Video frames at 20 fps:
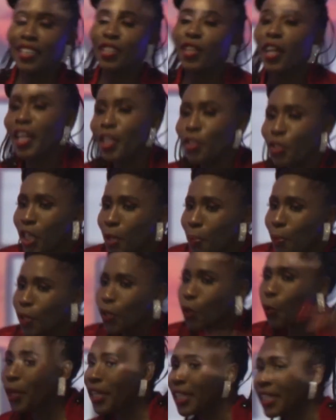As long as you keep
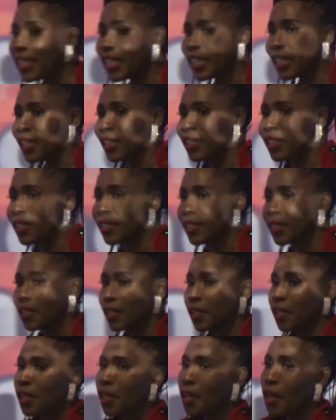on quitting.
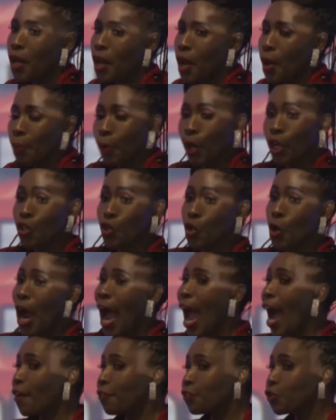Because
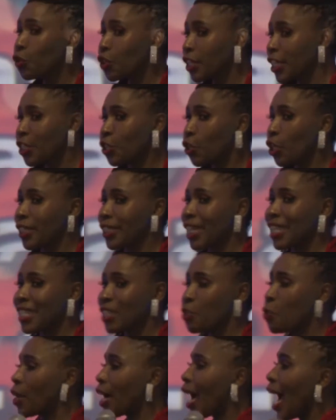you have to reach your
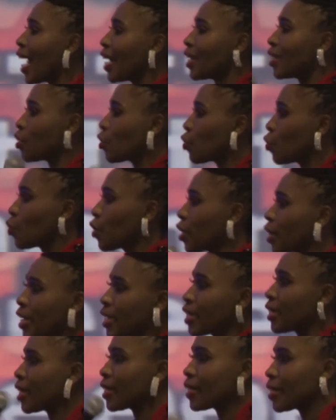destiny. You can't do
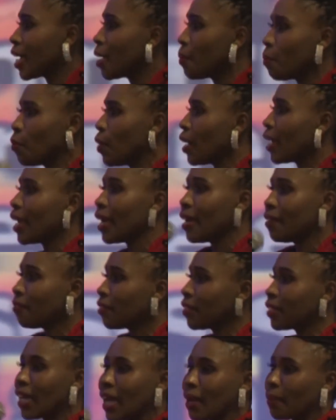things the same way
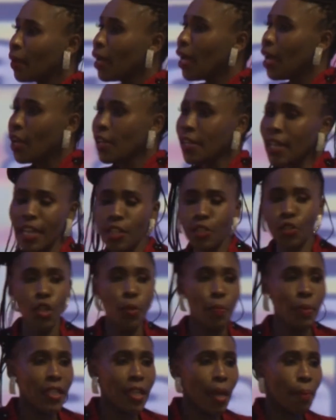every time. There
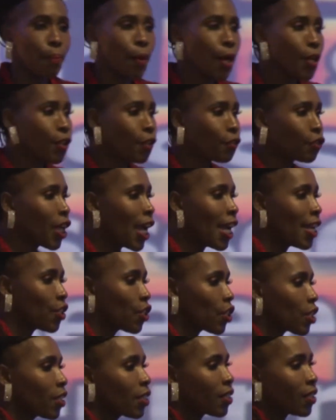should be some point of
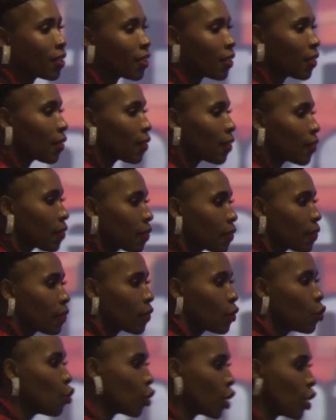change.
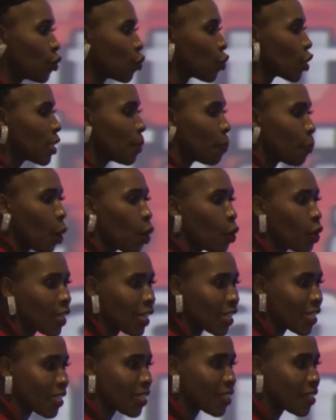You need to see
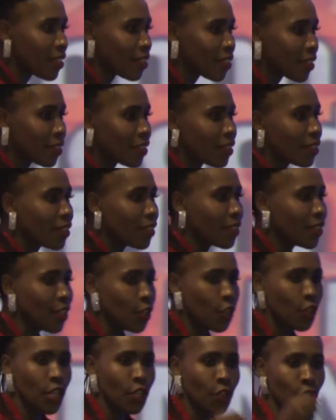progress.
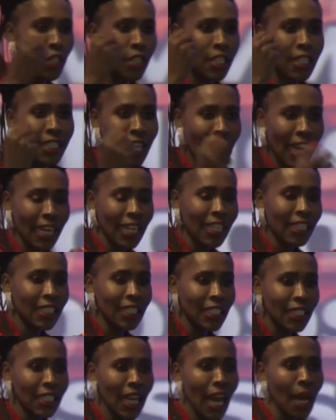You need to see
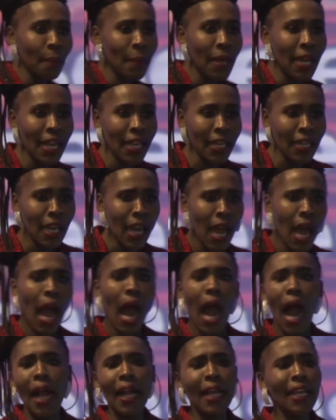direction. Amen.
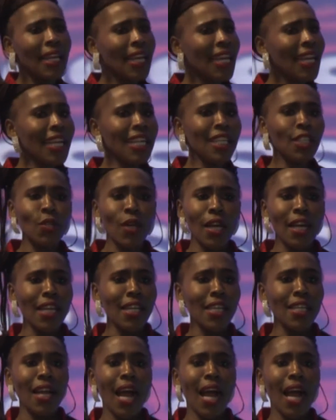There